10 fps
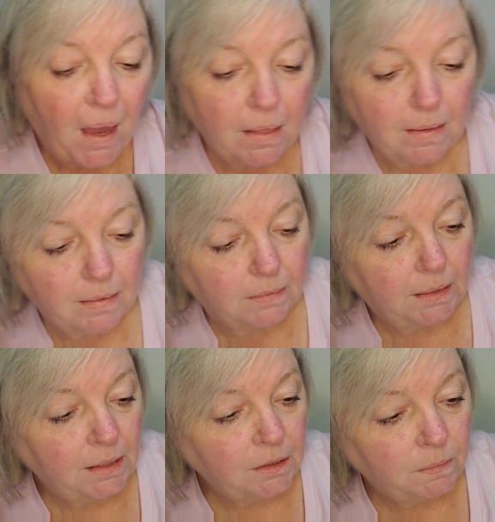Then the
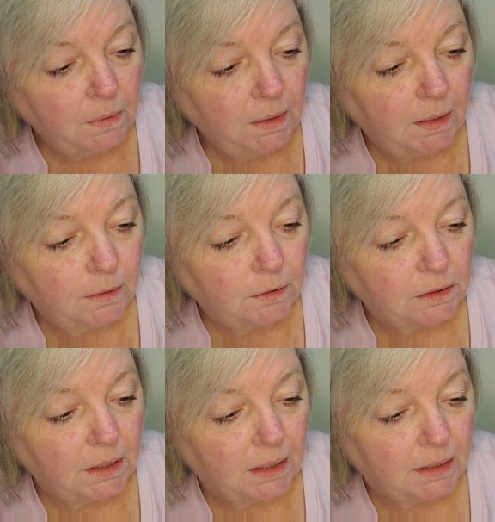last one that I looked
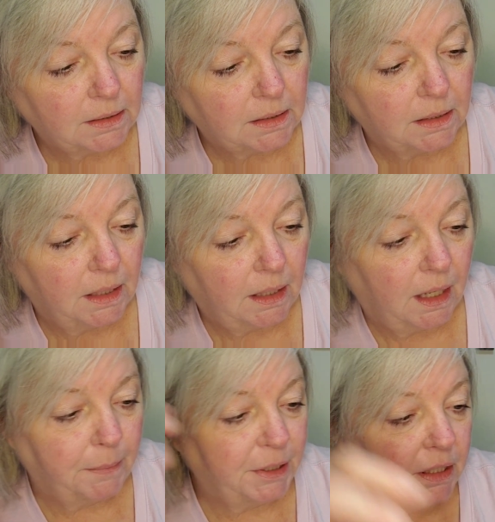at at
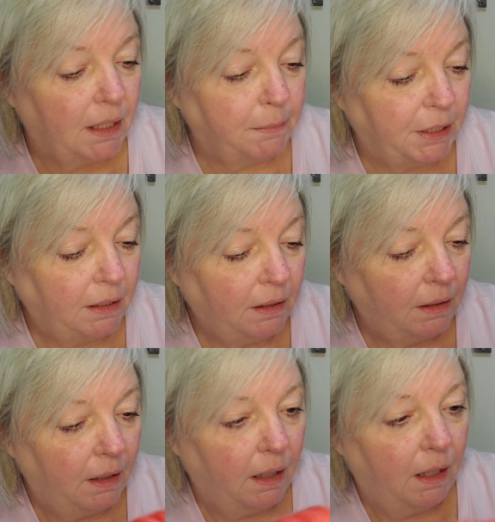Hobby Lobby
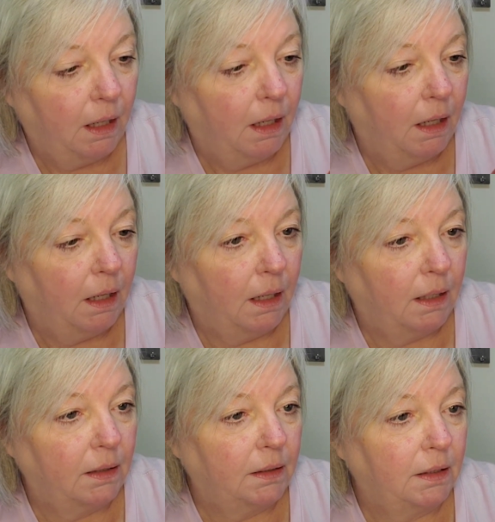
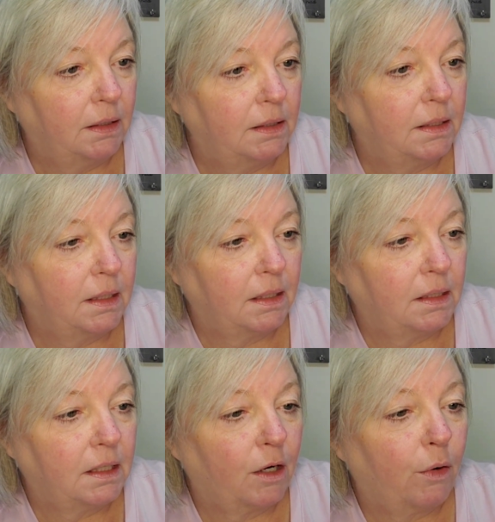uh, is
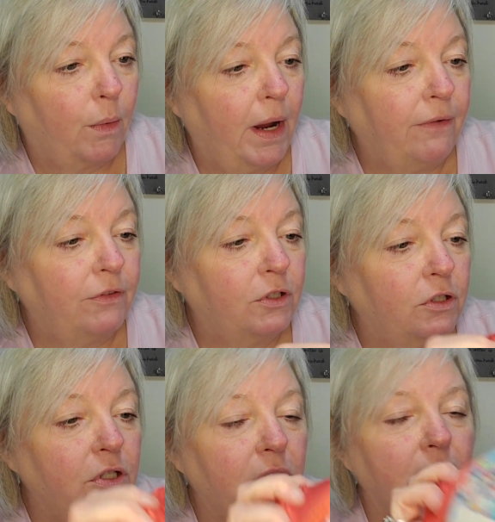this
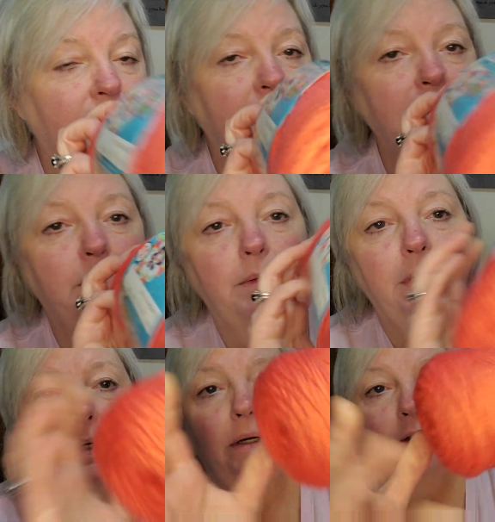Crafter's Secret
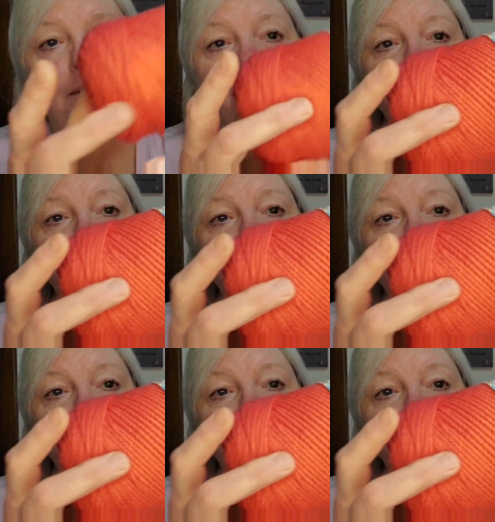yarn.